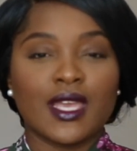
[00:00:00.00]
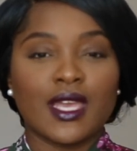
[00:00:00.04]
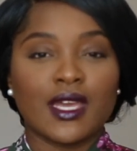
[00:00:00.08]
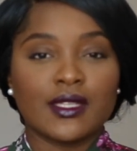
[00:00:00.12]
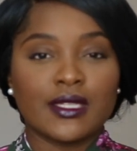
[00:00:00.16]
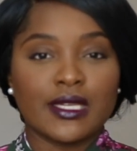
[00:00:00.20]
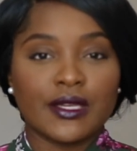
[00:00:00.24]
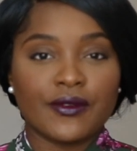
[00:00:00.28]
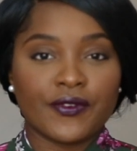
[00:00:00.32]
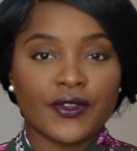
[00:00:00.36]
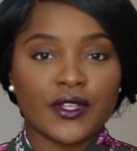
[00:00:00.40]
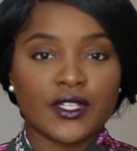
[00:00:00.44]

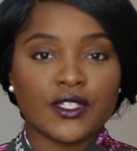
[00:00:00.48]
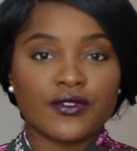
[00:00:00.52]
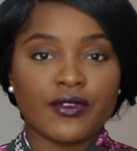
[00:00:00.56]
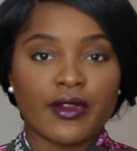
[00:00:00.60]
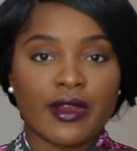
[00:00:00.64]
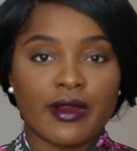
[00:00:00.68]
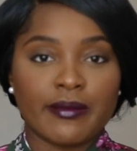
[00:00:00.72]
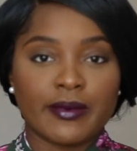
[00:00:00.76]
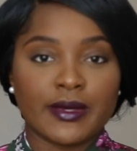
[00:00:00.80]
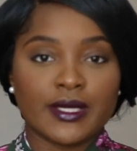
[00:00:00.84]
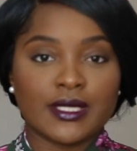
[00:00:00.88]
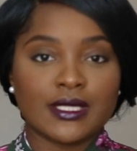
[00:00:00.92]
LA Finch
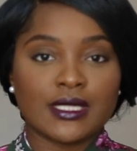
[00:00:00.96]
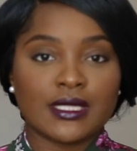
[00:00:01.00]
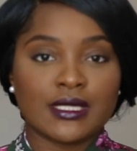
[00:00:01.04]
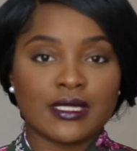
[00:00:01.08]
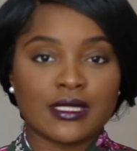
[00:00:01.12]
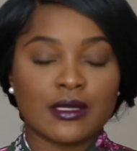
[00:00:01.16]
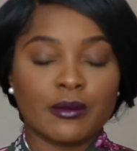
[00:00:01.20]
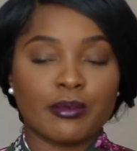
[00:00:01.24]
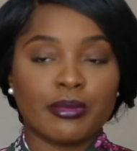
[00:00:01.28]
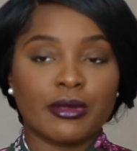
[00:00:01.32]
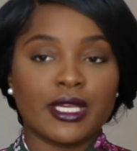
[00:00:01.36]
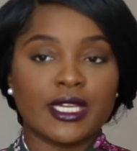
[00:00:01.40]
Fabrics
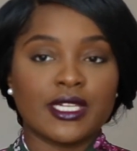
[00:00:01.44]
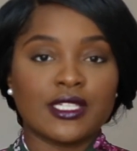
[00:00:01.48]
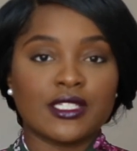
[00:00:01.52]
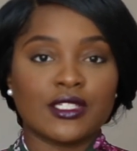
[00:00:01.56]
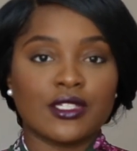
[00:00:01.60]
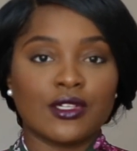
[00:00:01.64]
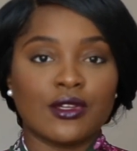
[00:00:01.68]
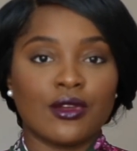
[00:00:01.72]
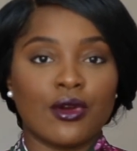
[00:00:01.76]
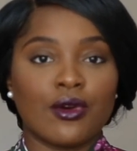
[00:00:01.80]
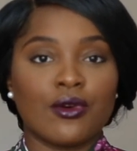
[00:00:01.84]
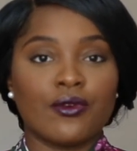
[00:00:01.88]
is the
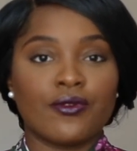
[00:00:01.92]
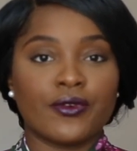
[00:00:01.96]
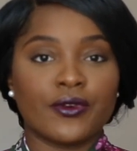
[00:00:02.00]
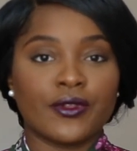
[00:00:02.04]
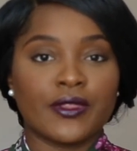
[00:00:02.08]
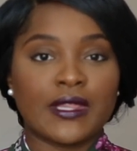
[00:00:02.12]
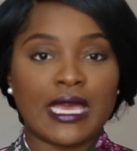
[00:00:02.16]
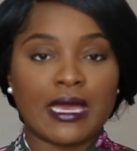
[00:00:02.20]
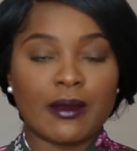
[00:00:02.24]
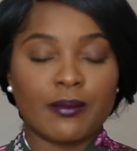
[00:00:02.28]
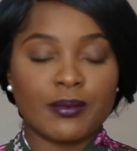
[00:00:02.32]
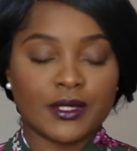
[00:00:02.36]
place to go
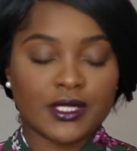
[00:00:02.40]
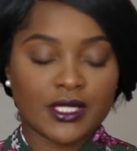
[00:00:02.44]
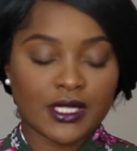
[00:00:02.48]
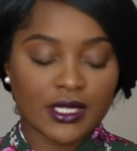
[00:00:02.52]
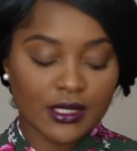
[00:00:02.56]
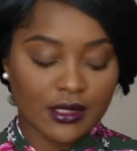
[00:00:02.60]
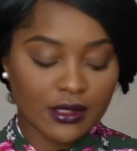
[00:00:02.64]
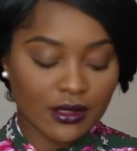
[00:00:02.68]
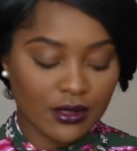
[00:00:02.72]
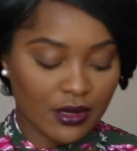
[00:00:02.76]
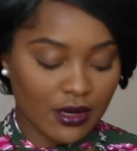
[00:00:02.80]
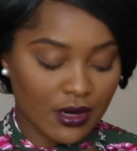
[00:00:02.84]
for that
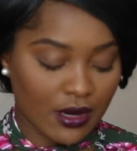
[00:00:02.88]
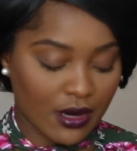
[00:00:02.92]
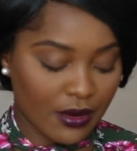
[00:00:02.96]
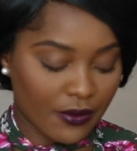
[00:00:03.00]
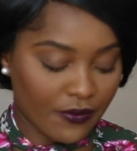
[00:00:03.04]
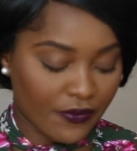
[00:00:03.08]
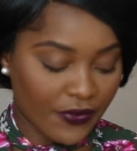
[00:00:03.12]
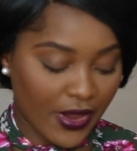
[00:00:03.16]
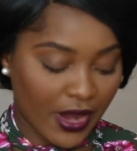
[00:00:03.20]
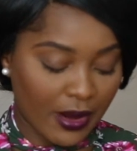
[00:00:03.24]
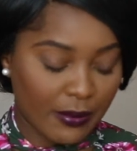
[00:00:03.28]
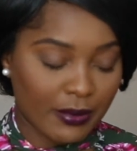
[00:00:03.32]

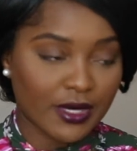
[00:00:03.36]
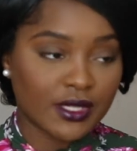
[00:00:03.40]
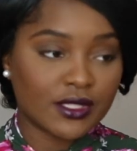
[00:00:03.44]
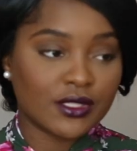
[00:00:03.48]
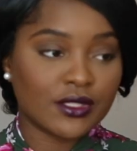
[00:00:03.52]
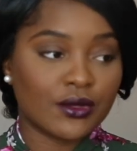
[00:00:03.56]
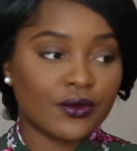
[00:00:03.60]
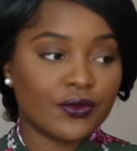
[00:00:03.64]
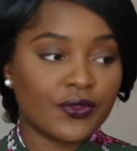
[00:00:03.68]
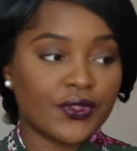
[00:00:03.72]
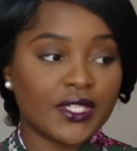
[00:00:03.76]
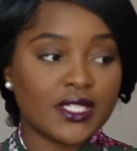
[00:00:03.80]
particular fabric.
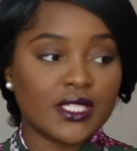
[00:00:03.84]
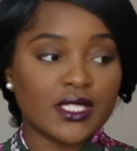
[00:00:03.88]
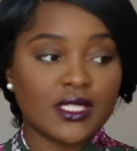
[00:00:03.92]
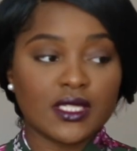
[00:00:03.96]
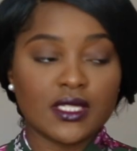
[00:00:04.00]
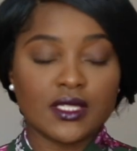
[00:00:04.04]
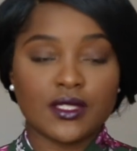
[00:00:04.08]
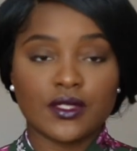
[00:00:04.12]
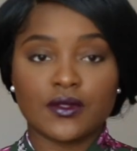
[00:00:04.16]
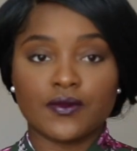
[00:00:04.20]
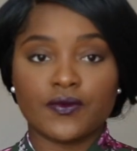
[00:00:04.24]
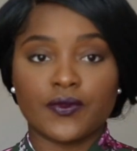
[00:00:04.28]
So this
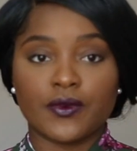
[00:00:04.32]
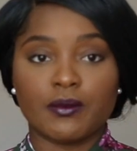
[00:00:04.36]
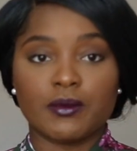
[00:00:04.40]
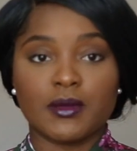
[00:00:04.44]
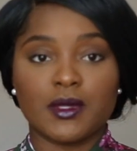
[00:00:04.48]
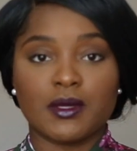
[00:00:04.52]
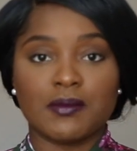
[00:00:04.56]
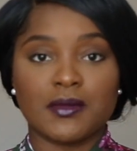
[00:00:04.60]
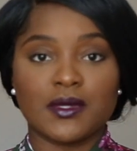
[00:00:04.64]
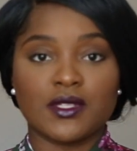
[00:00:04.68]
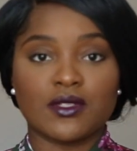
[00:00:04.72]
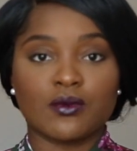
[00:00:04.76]
is
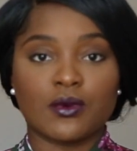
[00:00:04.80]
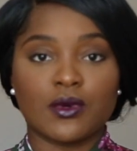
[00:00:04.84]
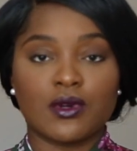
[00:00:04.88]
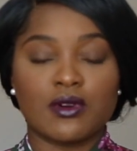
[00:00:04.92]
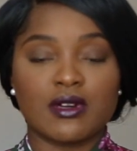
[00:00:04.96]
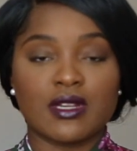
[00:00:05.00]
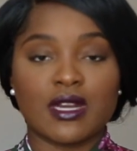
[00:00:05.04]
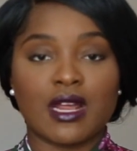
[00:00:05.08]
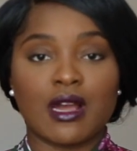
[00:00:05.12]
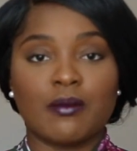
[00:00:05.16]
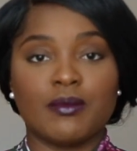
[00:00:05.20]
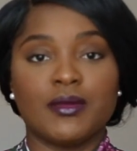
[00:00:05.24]
from them as
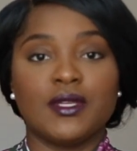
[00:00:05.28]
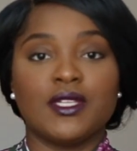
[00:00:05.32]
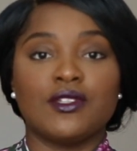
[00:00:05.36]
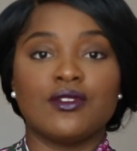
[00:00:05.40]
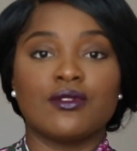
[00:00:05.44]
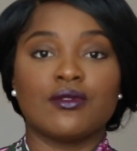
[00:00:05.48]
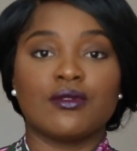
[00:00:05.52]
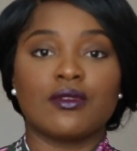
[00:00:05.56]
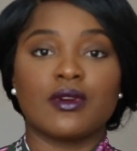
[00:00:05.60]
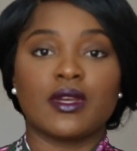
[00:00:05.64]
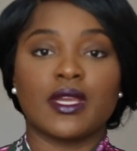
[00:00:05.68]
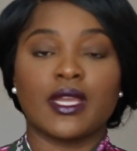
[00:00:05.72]
well, and I'll be
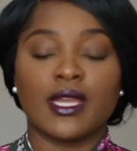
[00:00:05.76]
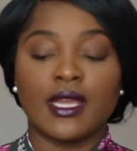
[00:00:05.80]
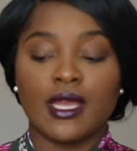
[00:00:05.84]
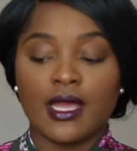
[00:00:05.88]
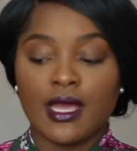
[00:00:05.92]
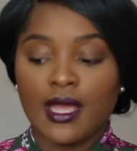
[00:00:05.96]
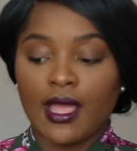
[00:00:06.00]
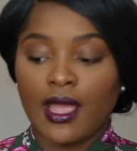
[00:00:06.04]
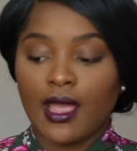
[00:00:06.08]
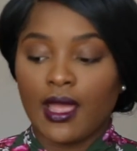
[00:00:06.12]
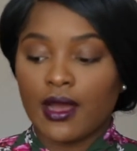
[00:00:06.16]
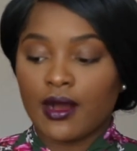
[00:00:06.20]
doing
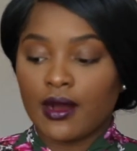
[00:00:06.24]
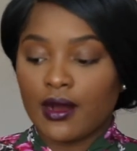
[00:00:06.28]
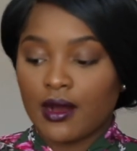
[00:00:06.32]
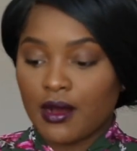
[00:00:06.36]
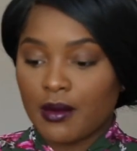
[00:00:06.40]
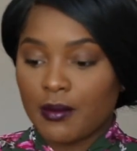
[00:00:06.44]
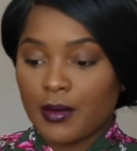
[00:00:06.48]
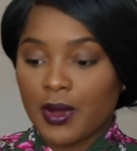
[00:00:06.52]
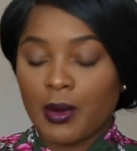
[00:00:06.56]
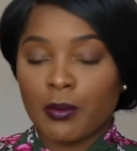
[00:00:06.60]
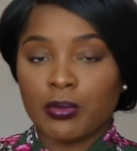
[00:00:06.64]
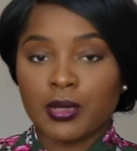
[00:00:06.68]

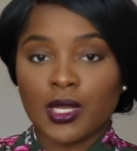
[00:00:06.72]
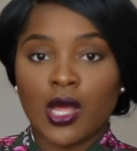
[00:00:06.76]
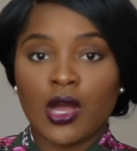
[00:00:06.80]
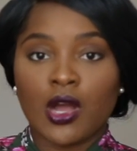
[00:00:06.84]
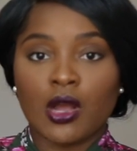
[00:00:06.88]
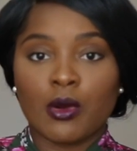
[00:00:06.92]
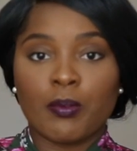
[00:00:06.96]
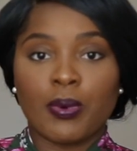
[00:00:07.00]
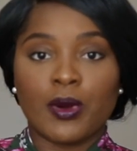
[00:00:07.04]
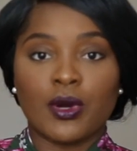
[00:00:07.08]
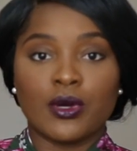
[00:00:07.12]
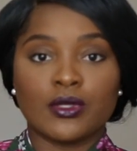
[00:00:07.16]
a
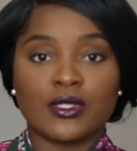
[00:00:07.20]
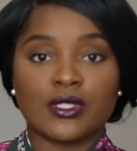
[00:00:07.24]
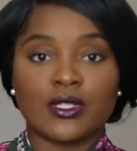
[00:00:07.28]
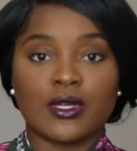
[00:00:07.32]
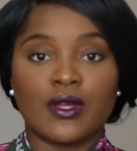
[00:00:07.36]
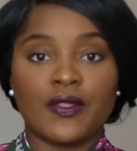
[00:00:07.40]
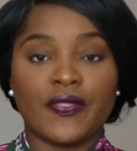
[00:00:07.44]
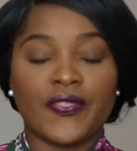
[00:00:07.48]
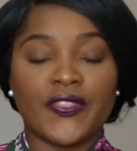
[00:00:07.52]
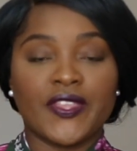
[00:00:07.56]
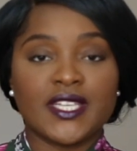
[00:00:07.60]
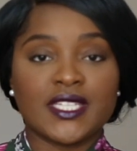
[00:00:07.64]
blog post
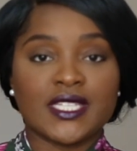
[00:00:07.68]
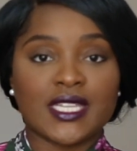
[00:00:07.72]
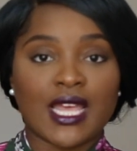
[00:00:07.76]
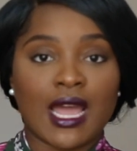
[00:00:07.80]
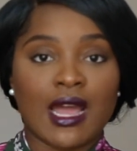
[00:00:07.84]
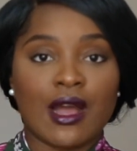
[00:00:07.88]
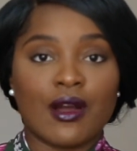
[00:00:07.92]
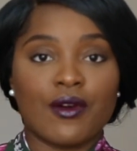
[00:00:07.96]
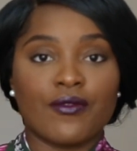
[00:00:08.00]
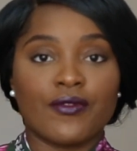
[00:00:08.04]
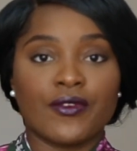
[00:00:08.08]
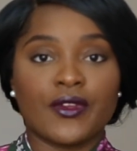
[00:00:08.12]
on this
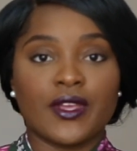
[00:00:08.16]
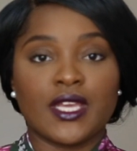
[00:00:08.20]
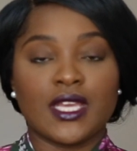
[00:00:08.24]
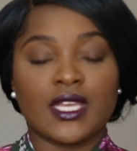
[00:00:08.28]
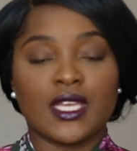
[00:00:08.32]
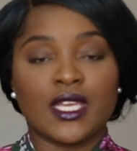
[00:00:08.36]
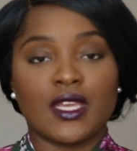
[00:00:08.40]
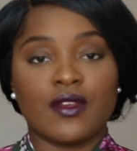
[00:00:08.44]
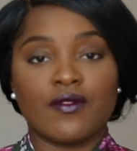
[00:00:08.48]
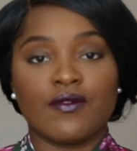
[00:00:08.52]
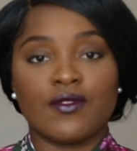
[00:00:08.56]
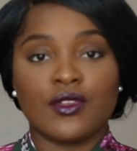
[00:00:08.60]
outfit
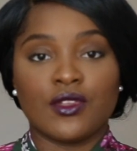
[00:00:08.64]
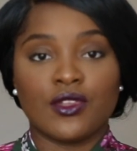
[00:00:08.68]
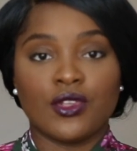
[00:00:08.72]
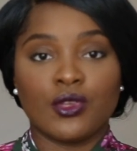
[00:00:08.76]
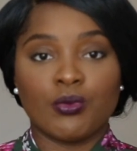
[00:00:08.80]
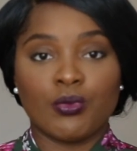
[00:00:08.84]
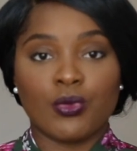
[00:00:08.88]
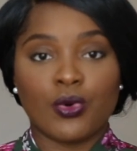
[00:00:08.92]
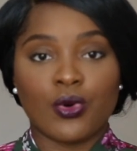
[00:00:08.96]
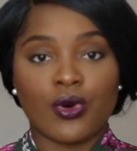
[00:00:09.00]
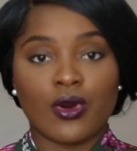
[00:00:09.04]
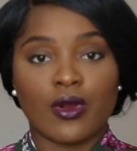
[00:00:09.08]
and giving
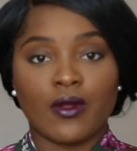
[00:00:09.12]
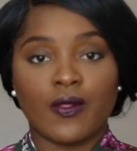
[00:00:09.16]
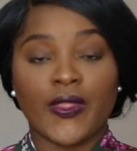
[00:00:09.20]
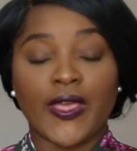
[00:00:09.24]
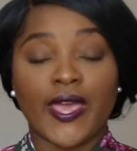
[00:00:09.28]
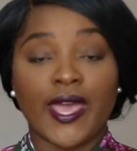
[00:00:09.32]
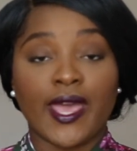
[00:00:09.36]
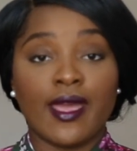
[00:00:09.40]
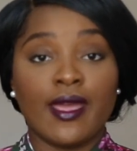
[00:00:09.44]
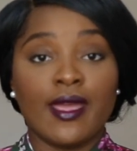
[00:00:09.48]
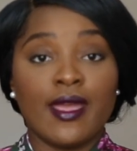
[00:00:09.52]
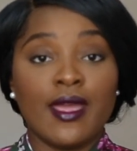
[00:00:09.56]
you more on
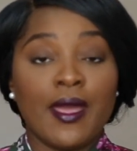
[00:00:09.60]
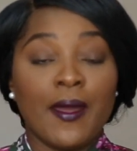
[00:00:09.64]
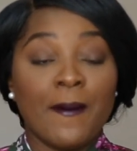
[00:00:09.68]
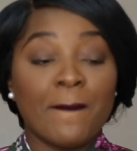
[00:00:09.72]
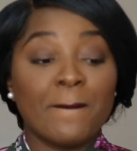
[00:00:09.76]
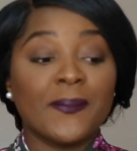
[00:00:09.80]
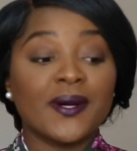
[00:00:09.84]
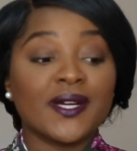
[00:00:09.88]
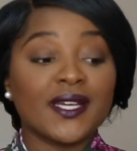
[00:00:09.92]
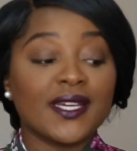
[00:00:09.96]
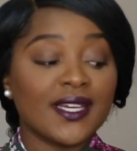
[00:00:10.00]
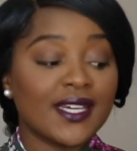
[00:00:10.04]
that.
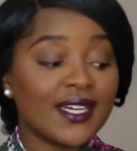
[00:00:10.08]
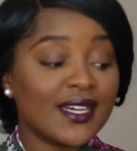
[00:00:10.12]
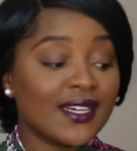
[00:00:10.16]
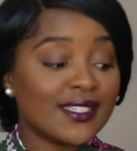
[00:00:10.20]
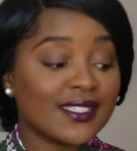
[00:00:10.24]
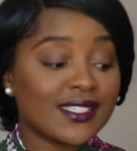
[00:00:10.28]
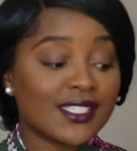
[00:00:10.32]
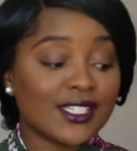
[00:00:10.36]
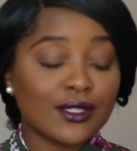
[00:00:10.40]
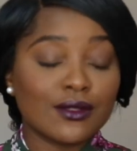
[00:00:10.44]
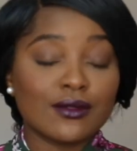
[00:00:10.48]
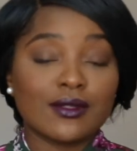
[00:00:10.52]
But
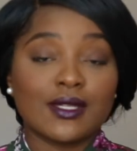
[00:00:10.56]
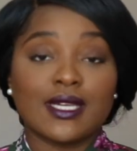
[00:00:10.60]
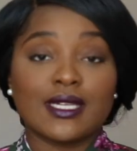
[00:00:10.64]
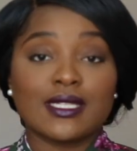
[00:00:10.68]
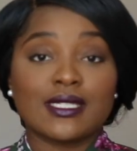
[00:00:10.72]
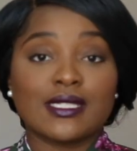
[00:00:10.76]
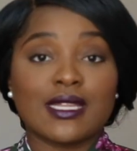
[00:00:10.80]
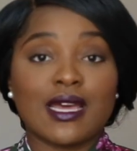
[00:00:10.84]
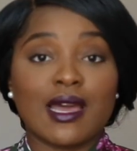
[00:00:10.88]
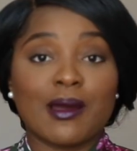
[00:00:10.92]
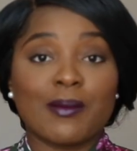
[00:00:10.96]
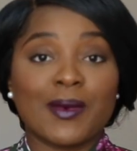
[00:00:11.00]
until
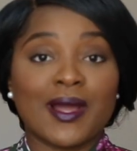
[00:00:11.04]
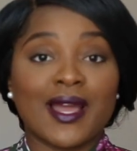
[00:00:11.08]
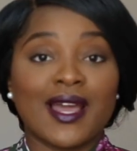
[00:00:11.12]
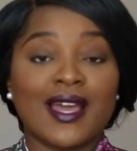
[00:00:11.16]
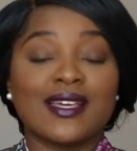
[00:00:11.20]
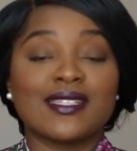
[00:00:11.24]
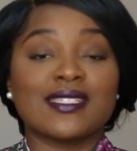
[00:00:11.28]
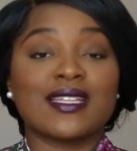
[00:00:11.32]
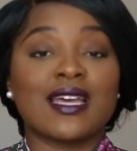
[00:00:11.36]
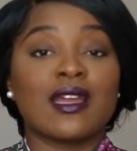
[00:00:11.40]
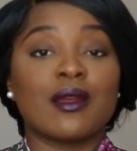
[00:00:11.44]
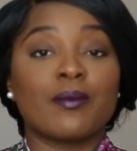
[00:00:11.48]
next time,
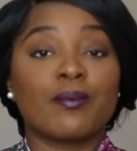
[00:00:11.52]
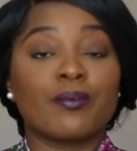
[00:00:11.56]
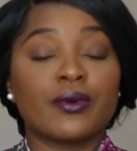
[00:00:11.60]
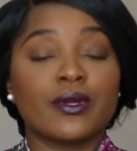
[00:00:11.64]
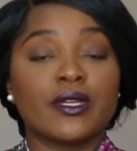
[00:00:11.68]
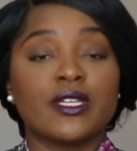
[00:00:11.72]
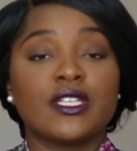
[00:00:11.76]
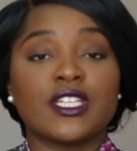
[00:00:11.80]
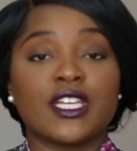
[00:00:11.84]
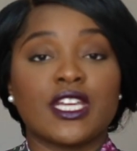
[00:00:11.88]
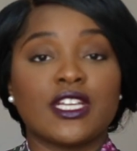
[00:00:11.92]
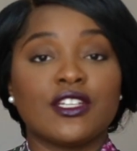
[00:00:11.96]
guys, I
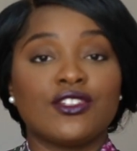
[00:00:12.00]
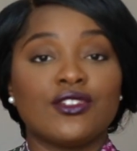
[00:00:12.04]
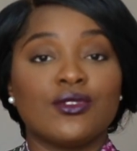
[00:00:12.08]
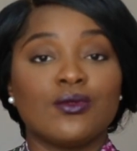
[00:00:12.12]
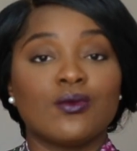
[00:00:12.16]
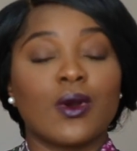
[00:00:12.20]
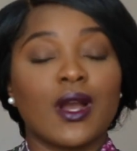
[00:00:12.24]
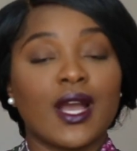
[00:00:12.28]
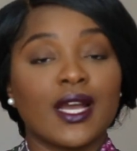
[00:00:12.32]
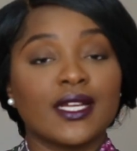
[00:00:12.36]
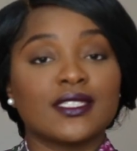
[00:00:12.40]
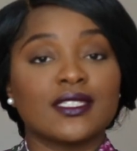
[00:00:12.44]
appreciate
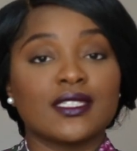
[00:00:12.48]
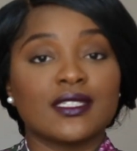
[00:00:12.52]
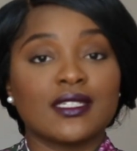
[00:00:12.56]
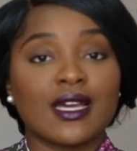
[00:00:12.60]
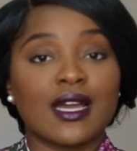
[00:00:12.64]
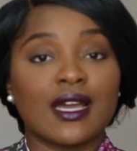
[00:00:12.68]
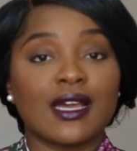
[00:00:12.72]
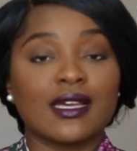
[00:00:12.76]
you watching.